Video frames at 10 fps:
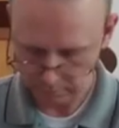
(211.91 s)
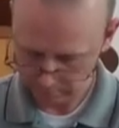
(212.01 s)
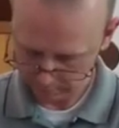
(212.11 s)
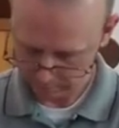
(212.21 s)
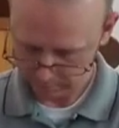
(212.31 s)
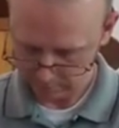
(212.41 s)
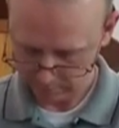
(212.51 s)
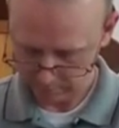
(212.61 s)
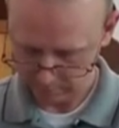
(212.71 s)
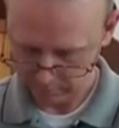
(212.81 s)

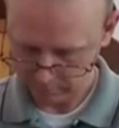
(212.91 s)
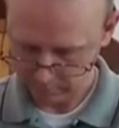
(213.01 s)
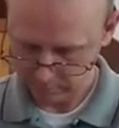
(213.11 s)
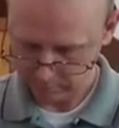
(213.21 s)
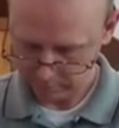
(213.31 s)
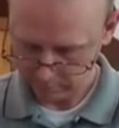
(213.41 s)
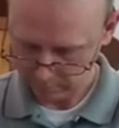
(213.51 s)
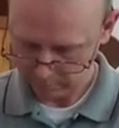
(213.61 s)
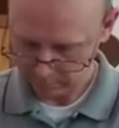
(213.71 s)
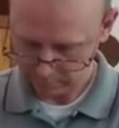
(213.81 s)

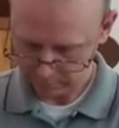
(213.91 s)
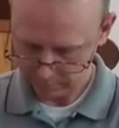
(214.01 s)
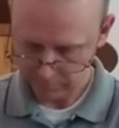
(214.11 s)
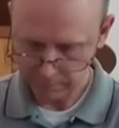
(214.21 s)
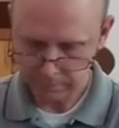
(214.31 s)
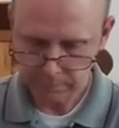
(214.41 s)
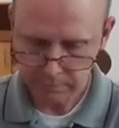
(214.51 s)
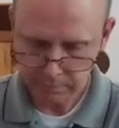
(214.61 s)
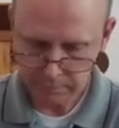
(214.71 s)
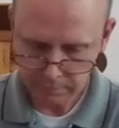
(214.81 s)

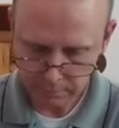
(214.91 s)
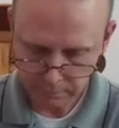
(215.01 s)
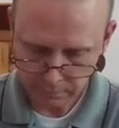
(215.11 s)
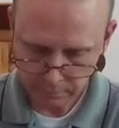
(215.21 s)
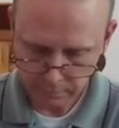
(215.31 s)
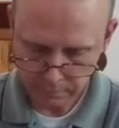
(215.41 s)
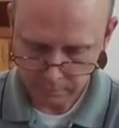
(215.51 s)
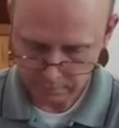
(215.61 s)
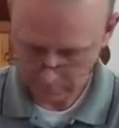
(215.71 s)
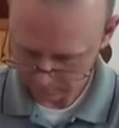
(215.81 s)

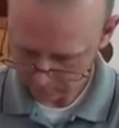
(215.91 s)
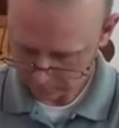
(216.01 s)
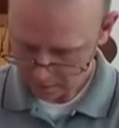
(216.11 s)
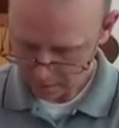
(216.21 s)
No one is speaking in this clip.